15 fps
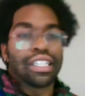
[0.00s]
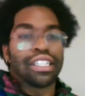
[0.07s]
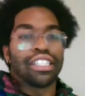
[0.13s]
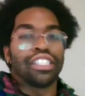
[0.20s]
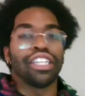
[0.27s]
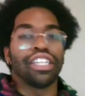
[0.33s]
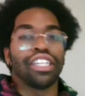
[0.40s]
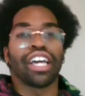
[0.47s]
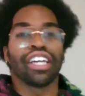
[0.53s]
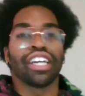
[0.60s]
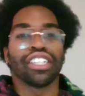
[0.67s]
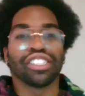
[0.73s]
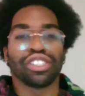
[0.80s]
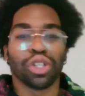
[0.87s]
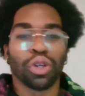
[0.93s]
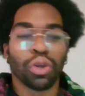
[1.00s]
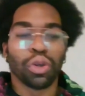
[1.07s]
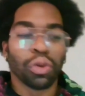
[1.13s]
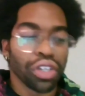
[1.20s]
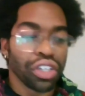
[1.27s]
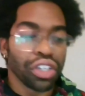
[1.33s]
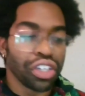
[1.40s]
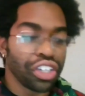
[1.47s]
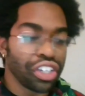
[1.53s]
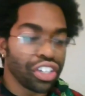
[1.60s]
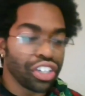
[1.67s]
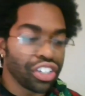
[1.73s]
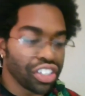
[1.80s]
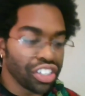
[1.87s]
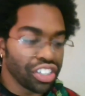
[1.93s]
Yeah, so
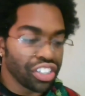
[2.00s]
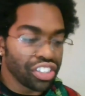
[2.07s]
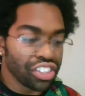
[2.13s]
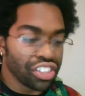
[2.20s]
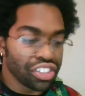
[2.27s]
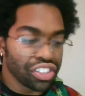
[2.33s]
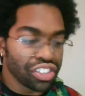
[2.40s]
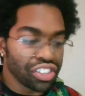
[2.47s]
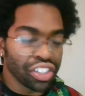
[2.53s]
here's